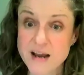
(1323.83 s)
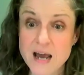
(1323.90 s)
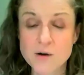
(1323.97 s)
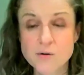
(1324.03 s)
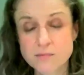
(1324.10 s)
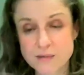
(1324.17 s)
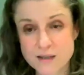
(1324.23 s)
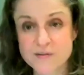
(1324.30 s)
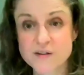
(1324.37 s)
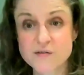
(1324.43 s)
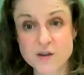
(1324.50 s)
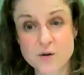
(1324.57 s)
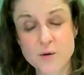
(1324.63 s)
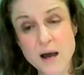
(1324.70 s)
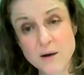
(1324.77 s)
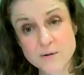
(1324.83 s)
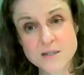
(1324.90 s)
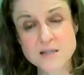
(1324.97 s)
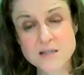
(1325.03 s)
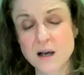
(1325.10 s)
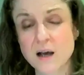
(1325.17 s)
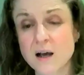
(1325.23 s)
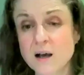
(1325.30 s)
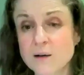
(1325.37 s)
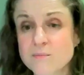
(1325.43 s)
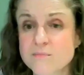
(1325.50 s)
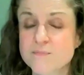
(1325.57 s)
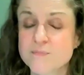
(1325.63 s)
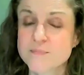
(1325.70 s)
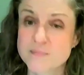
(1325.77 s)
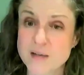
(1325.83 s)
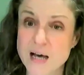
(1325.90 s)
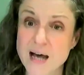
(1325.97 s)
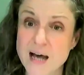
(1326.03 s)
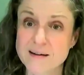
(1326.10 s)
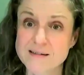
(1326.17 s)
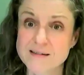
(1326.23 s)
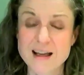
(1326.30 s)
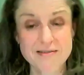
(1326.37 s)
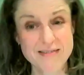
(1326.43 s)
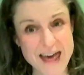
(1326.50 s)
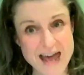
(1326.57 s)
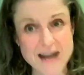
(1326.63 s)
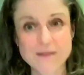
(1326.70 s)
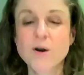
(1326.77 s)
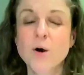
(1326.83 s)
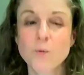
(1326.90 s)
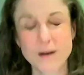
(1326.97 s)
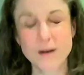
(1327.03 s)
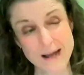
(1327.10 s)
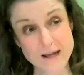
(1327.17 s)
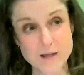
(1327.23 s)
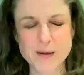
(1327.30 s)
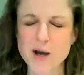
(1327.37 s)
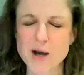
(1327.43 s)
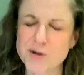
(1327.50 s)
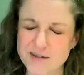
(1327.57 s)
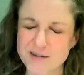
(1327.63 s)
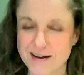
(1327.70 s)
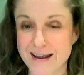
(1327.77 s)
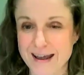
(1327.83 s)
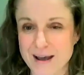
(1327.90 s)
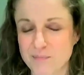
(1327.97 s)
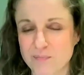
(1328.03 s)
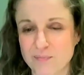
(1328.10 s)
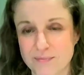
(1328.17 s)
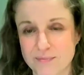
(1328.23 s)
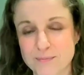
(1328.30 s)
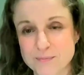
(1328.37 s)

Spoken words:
for now, give it a few hours, and then we'll let you be hungry again.